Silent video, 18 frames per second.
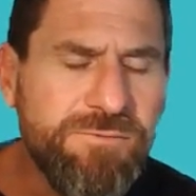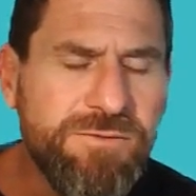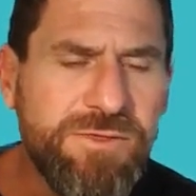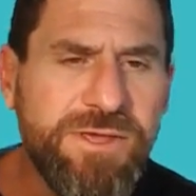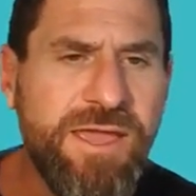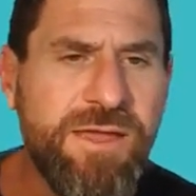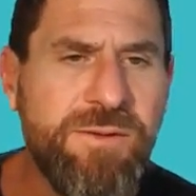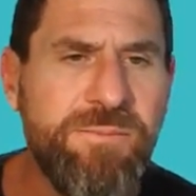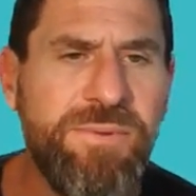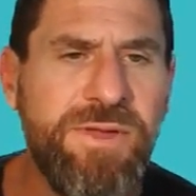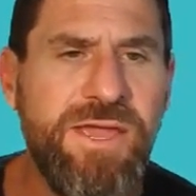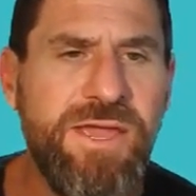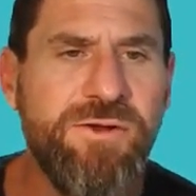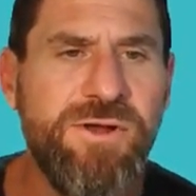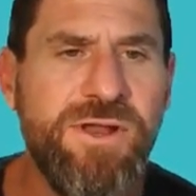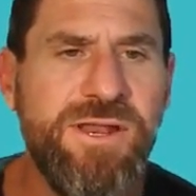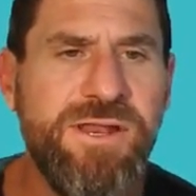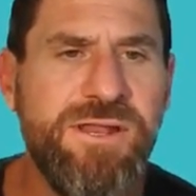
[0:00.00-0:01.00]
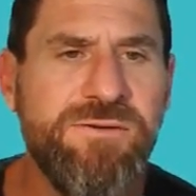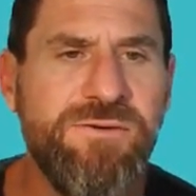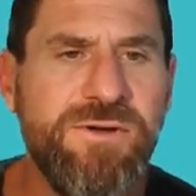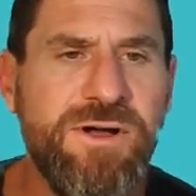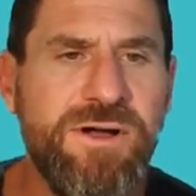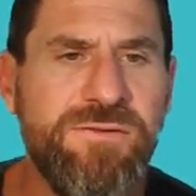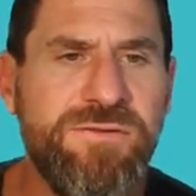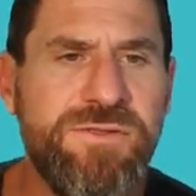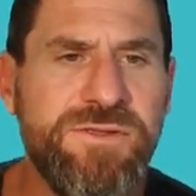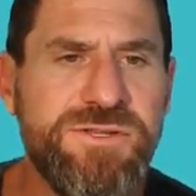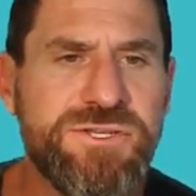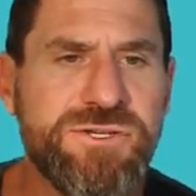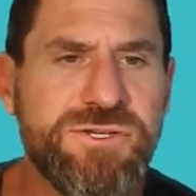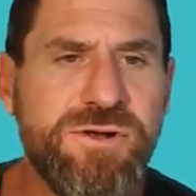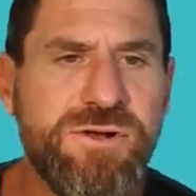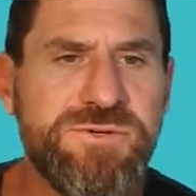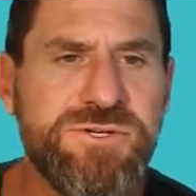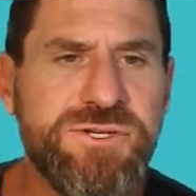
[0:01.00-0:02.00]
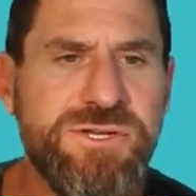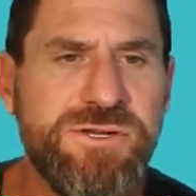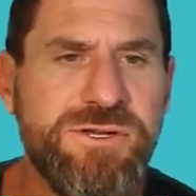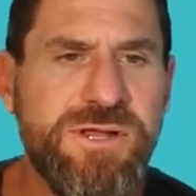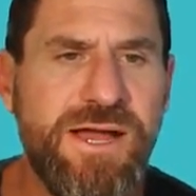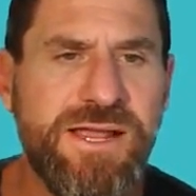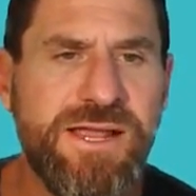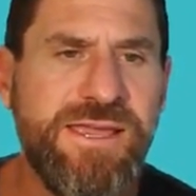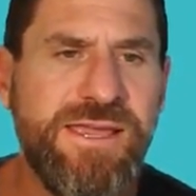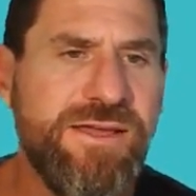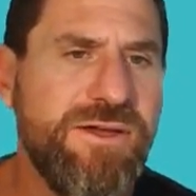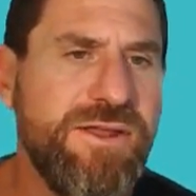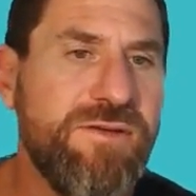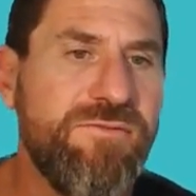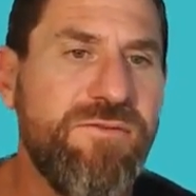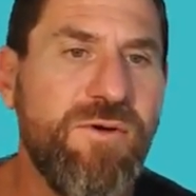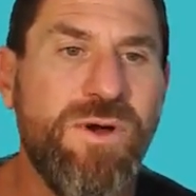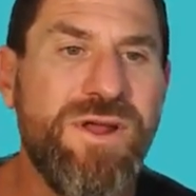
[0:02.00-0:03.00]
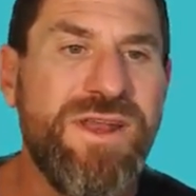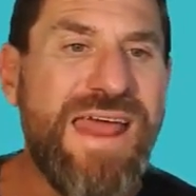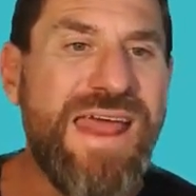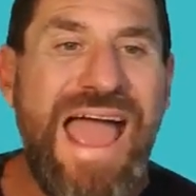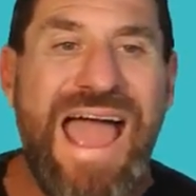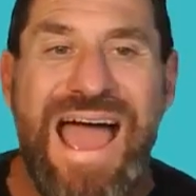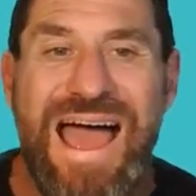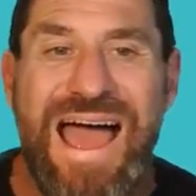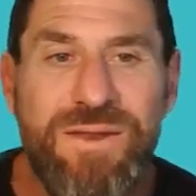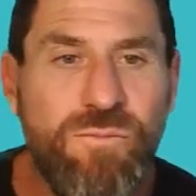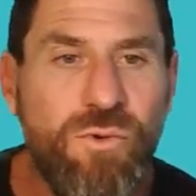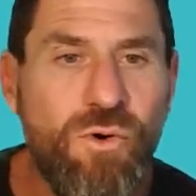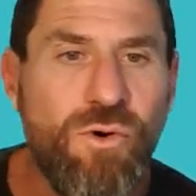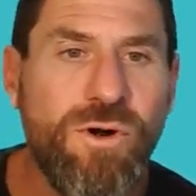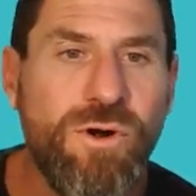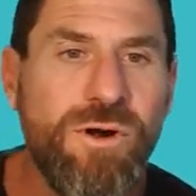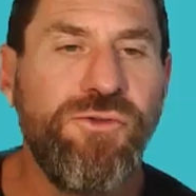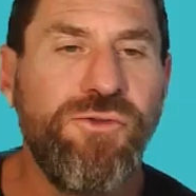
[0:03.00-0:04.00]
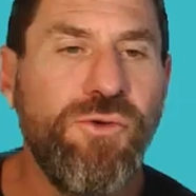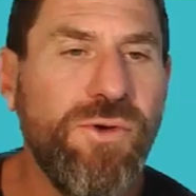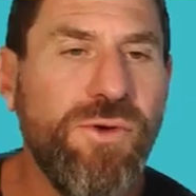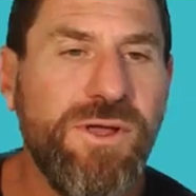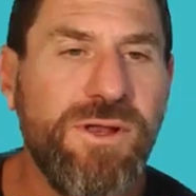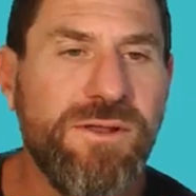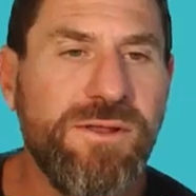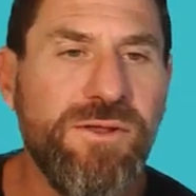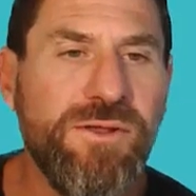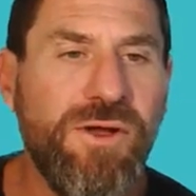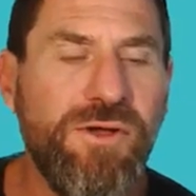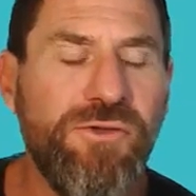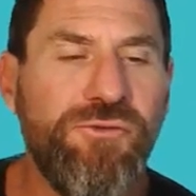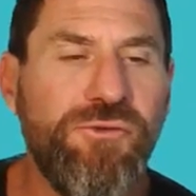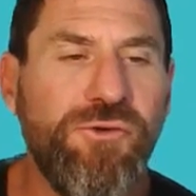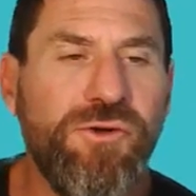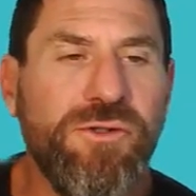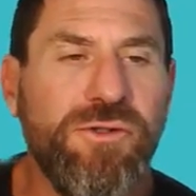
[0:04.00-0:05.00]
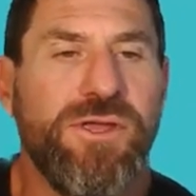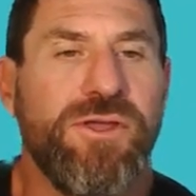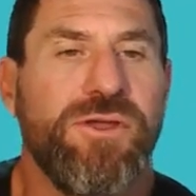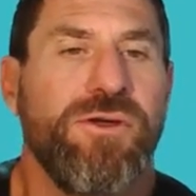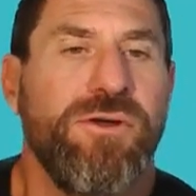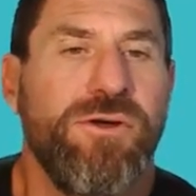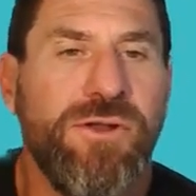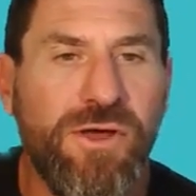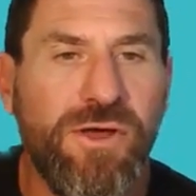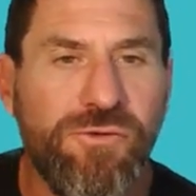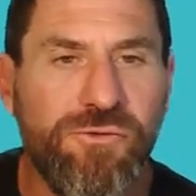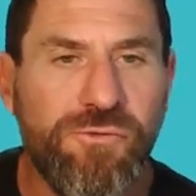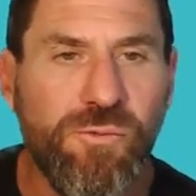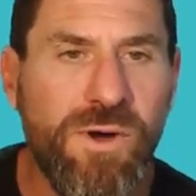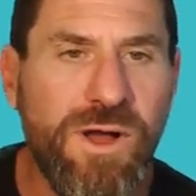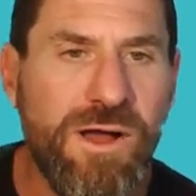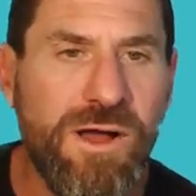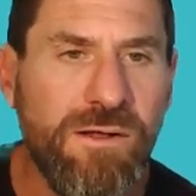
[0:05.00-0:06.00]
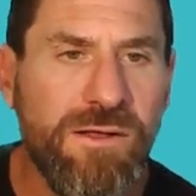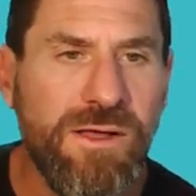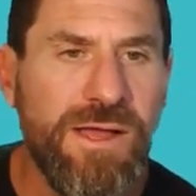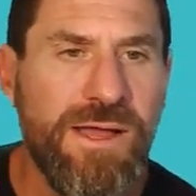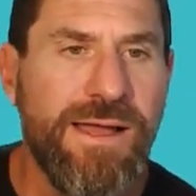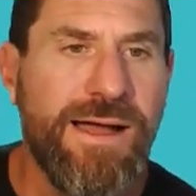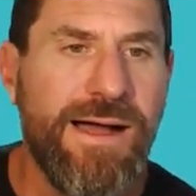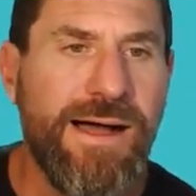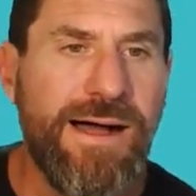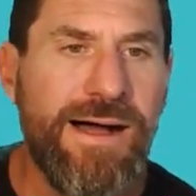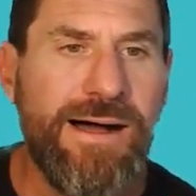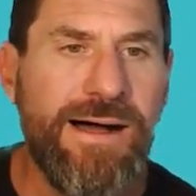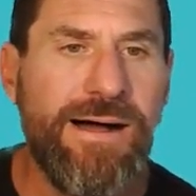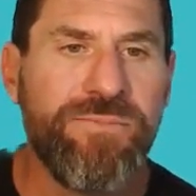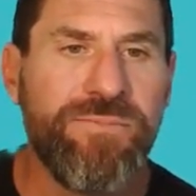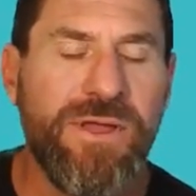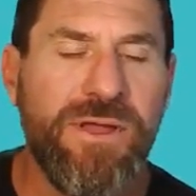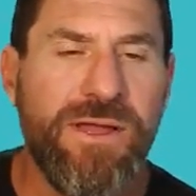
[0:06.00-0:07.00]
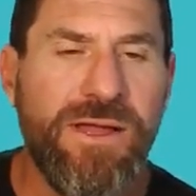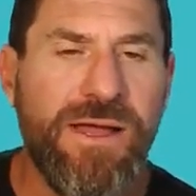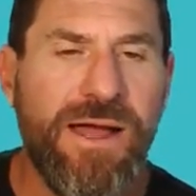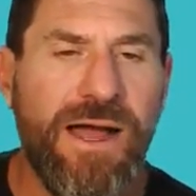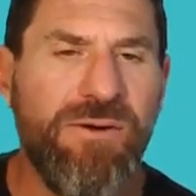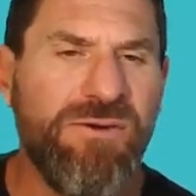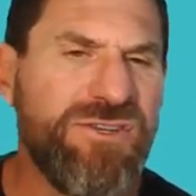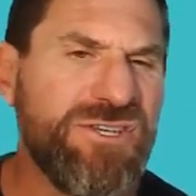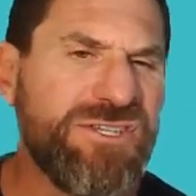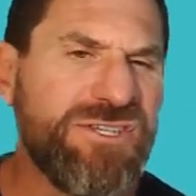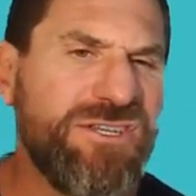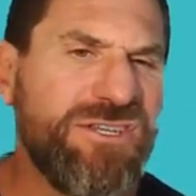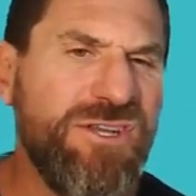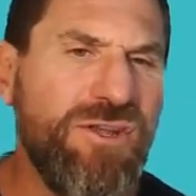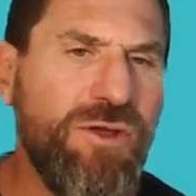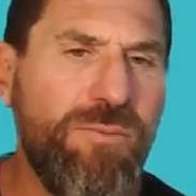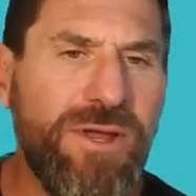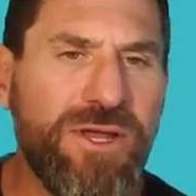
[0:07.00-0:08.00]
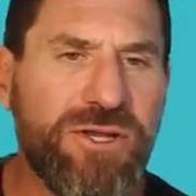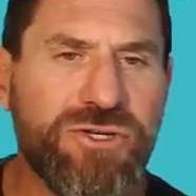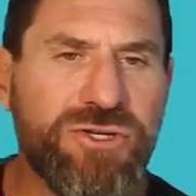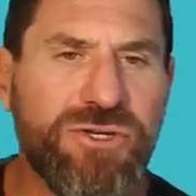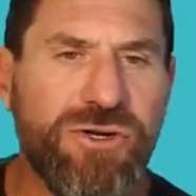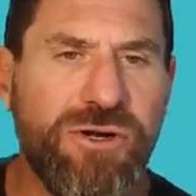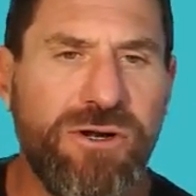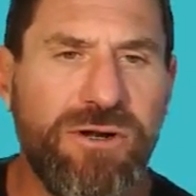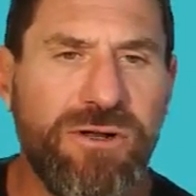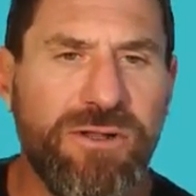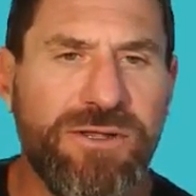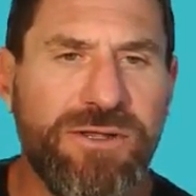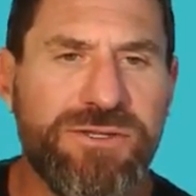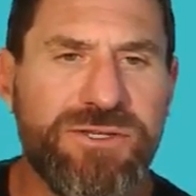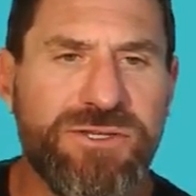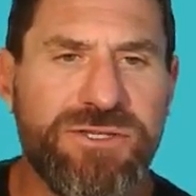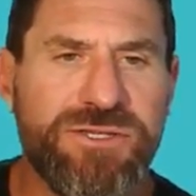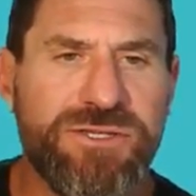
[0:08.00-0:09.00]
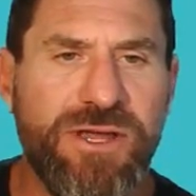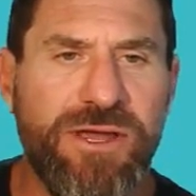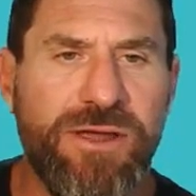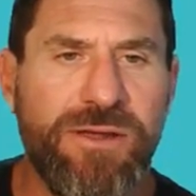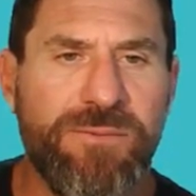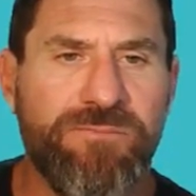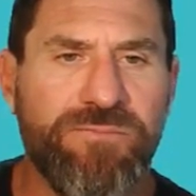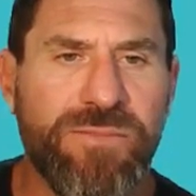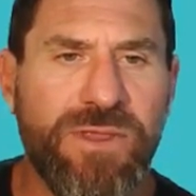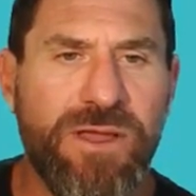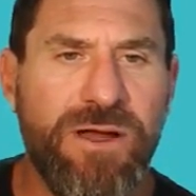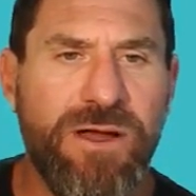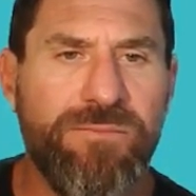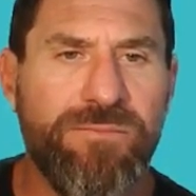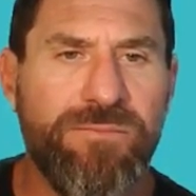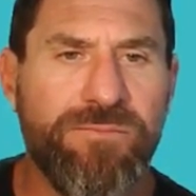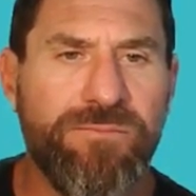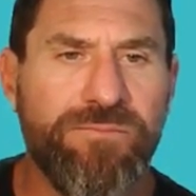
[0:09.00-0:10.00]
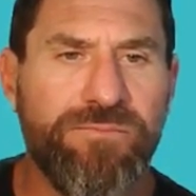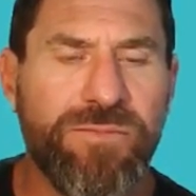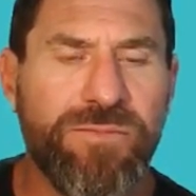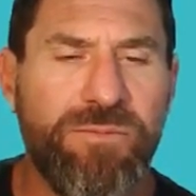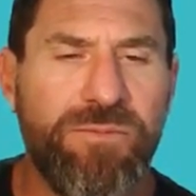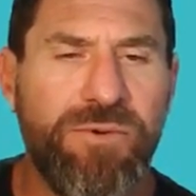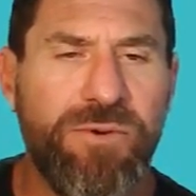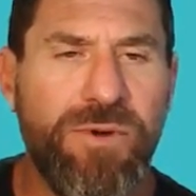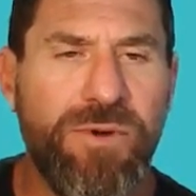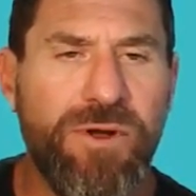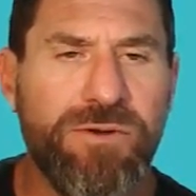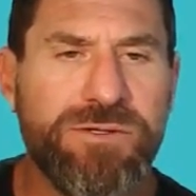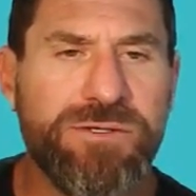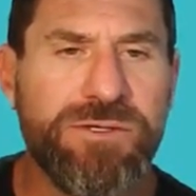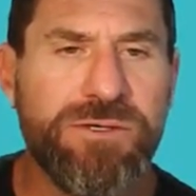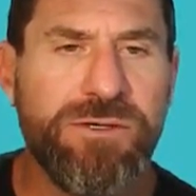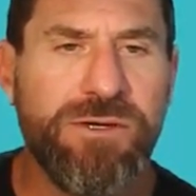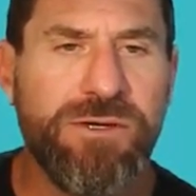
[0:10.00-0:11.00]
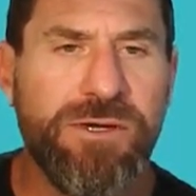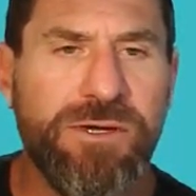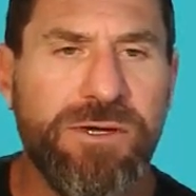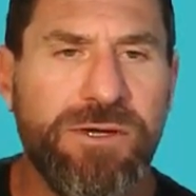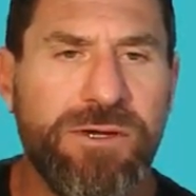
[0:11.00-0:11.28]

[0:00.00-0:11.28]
of the campaign or any of the description, I could. If I wanted to add to it, I certainly could as well. I would just make sure, let's just say promote